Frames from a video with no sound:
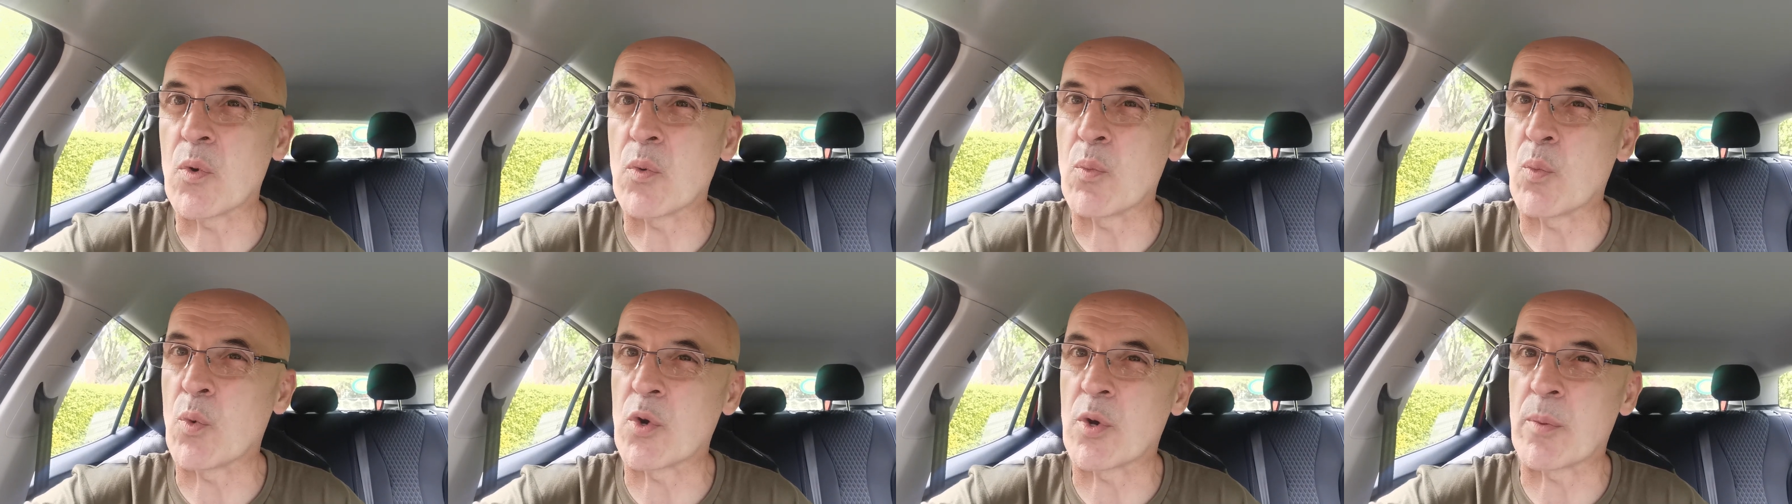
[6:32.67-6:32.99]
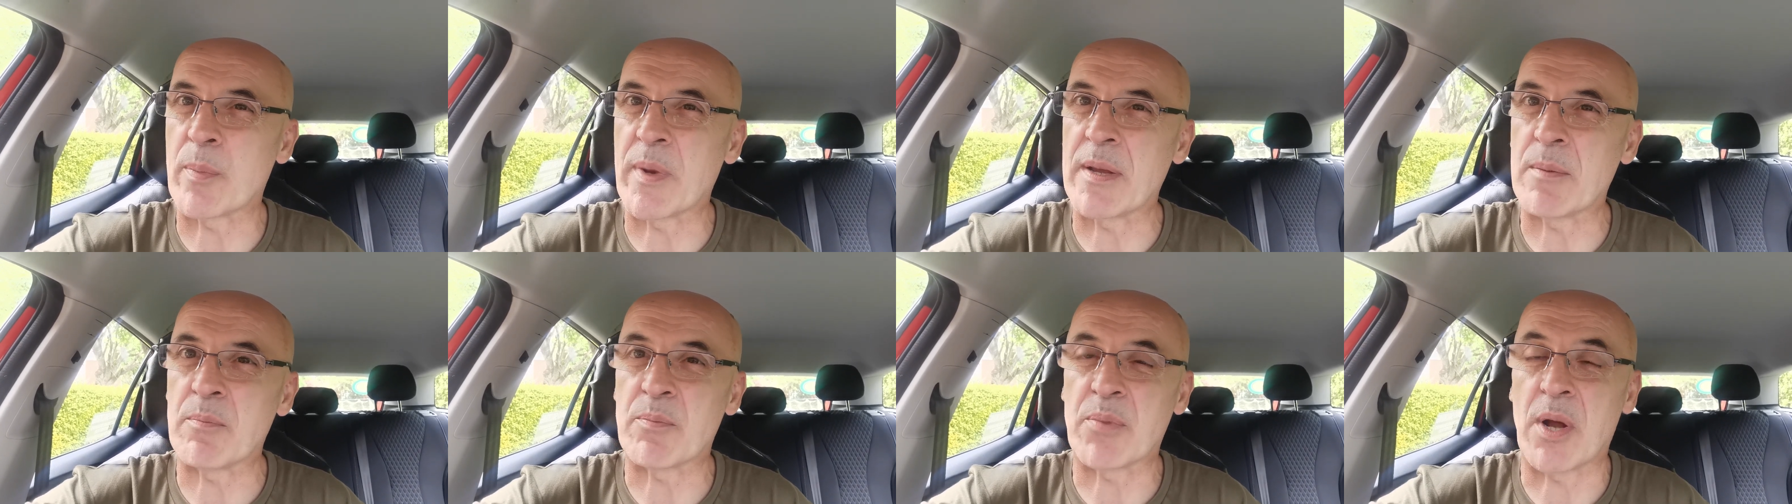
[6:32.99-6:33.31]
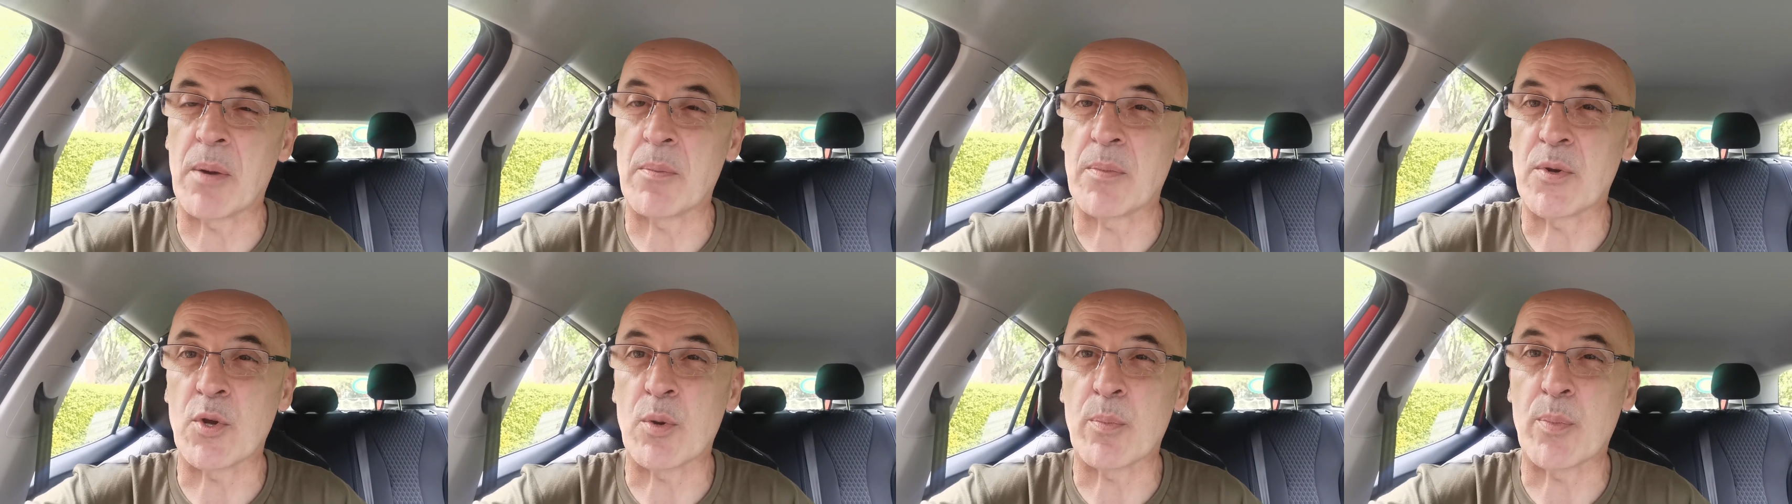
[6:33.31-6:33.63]
would have been
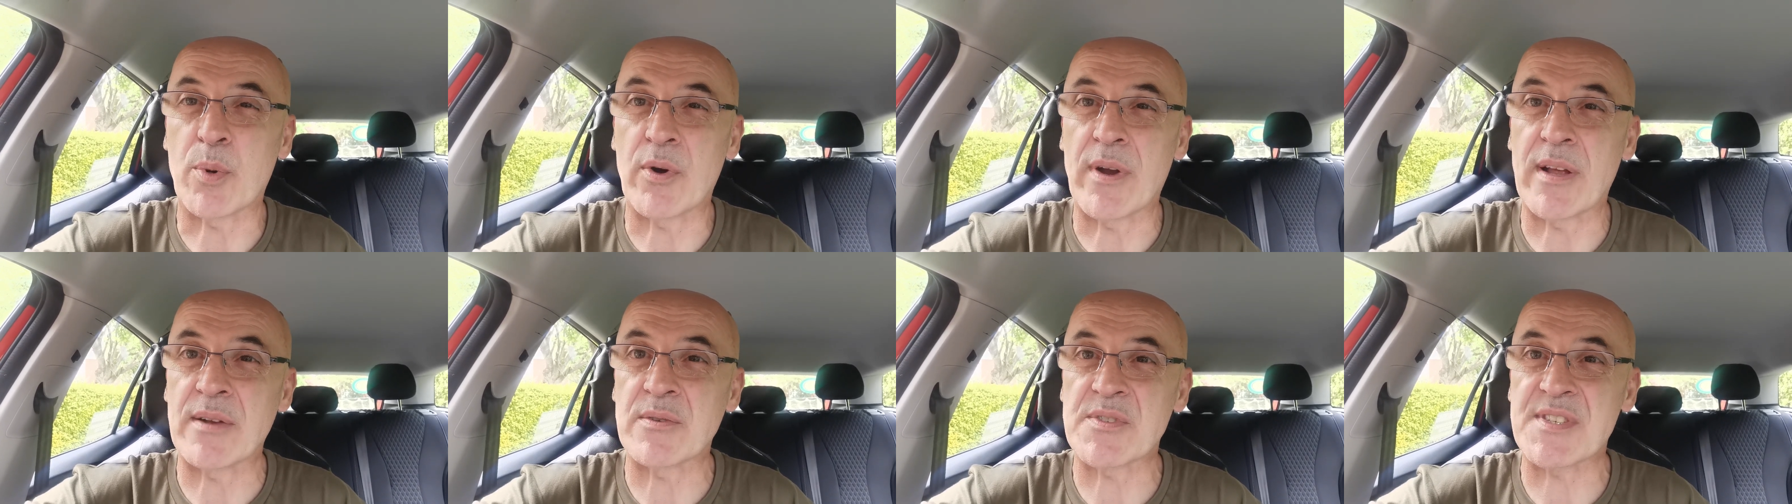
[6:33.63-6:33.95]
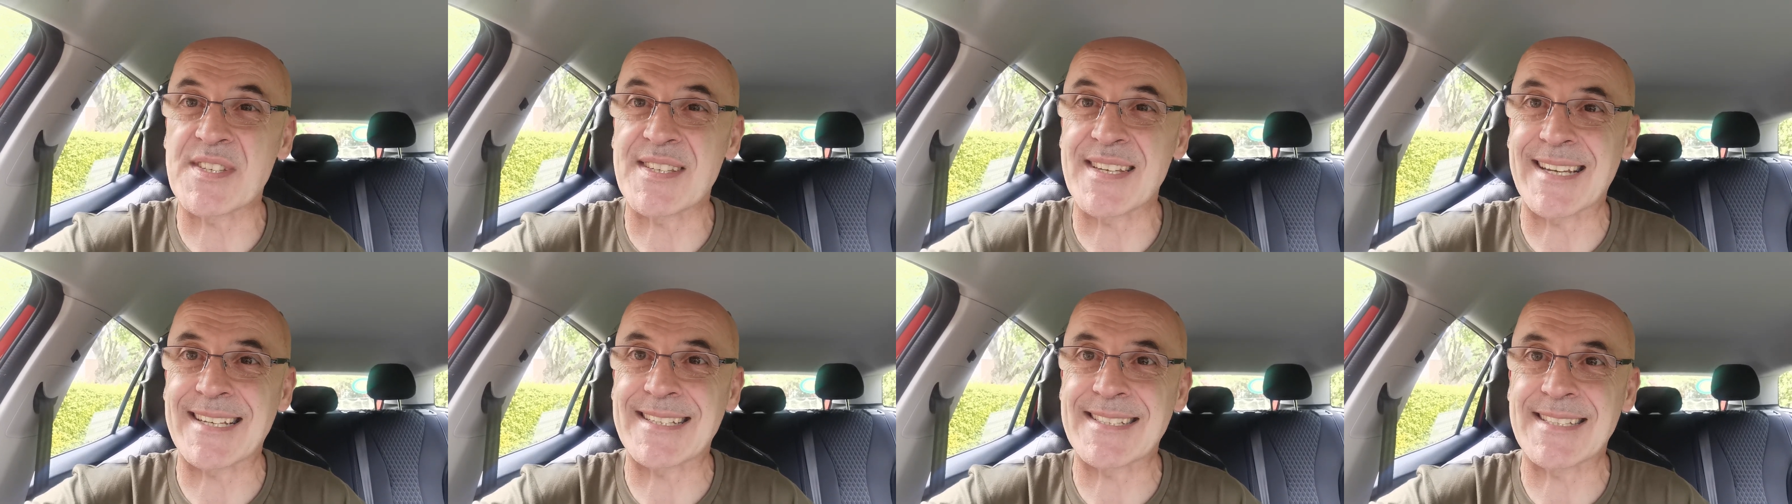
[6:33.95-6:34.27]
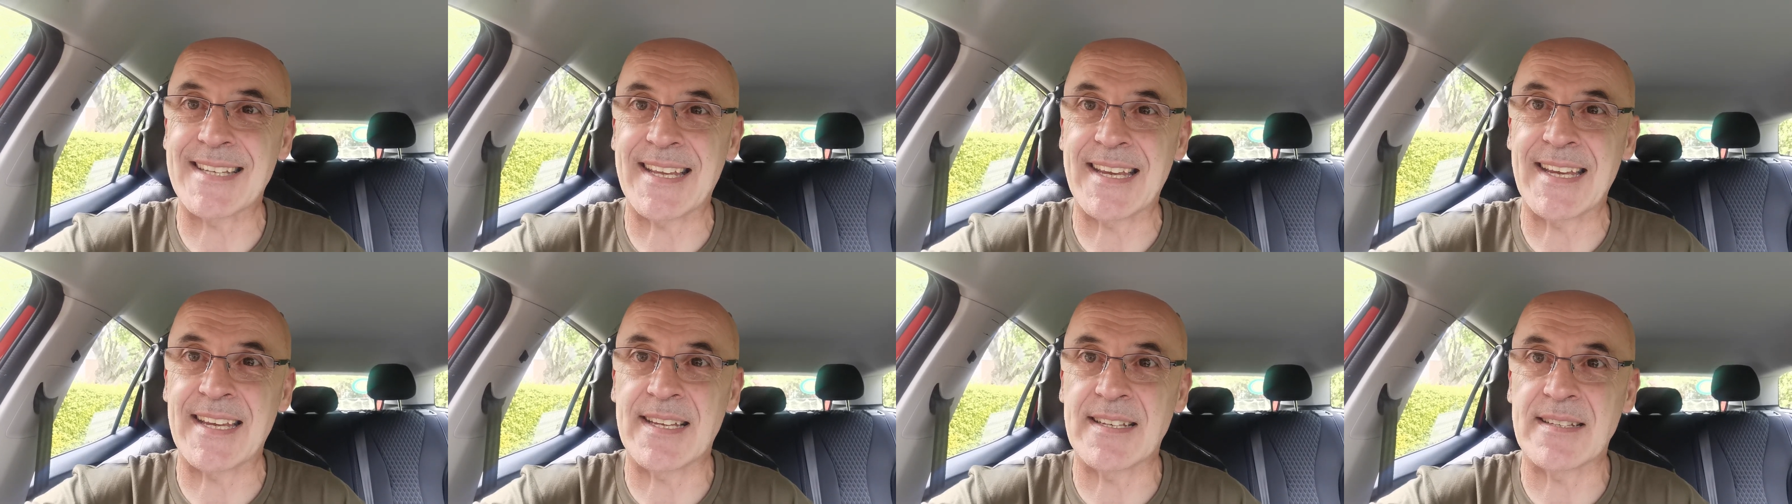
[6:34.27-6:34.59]
probably up around
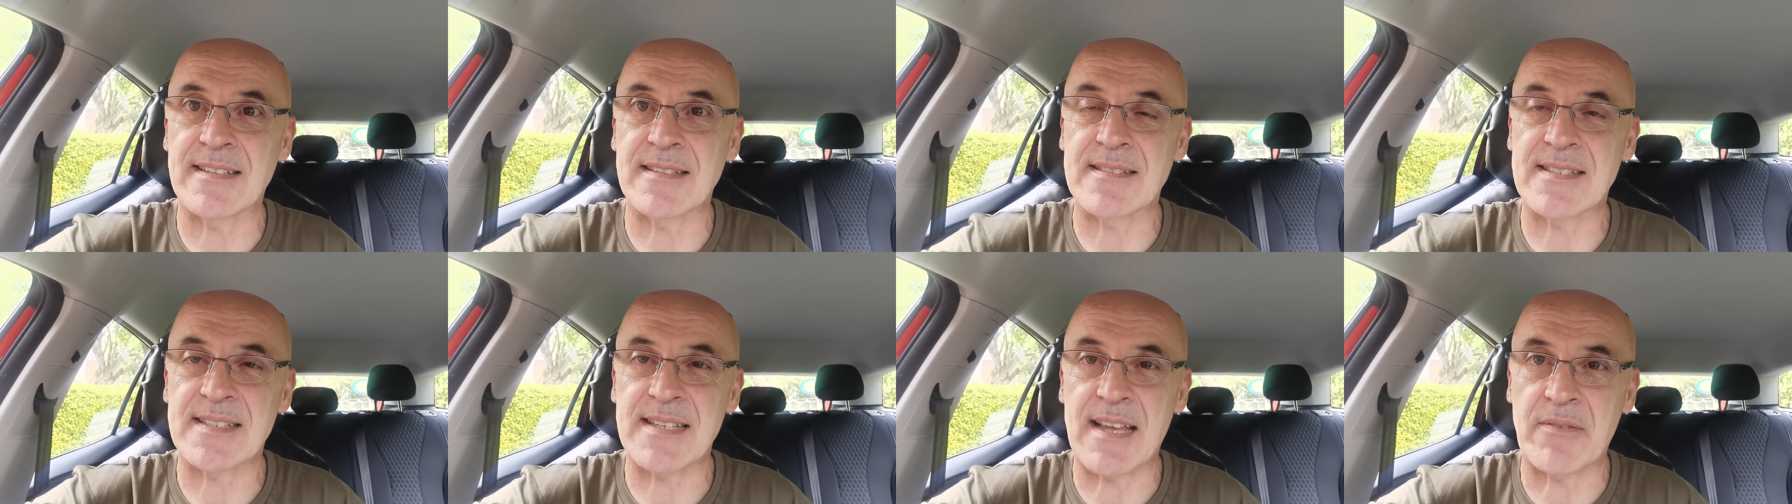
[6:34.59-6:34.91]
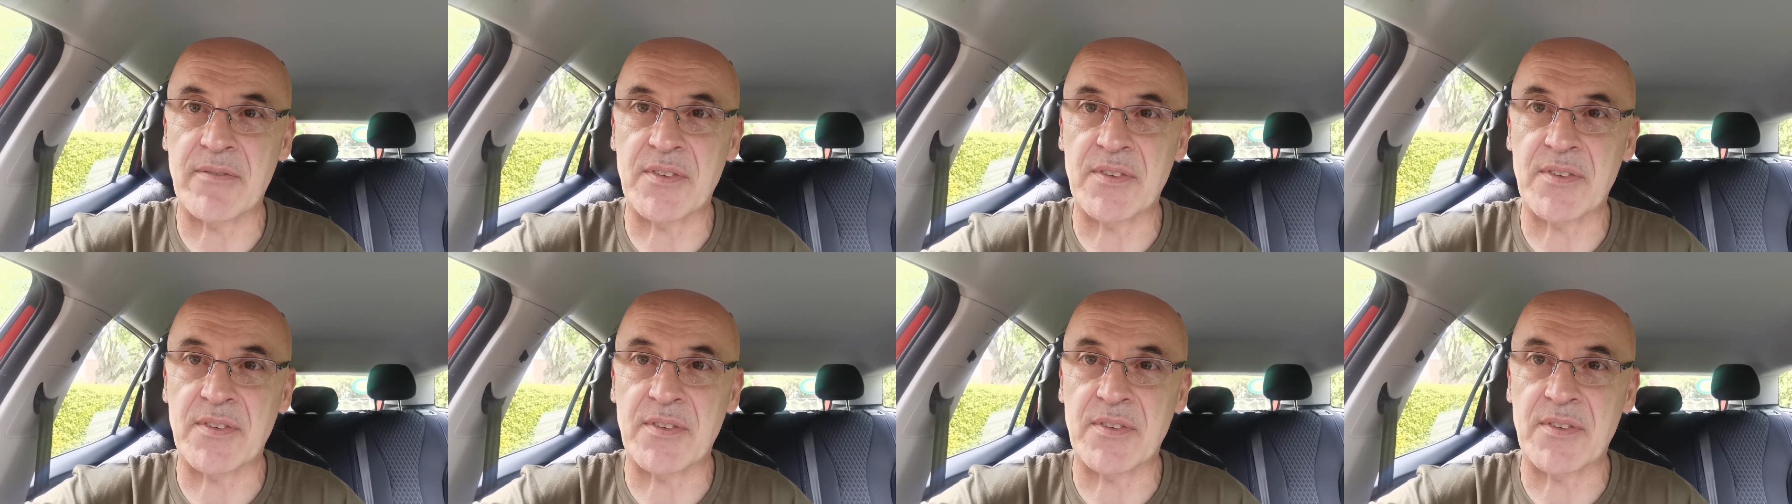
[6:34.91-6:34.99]
17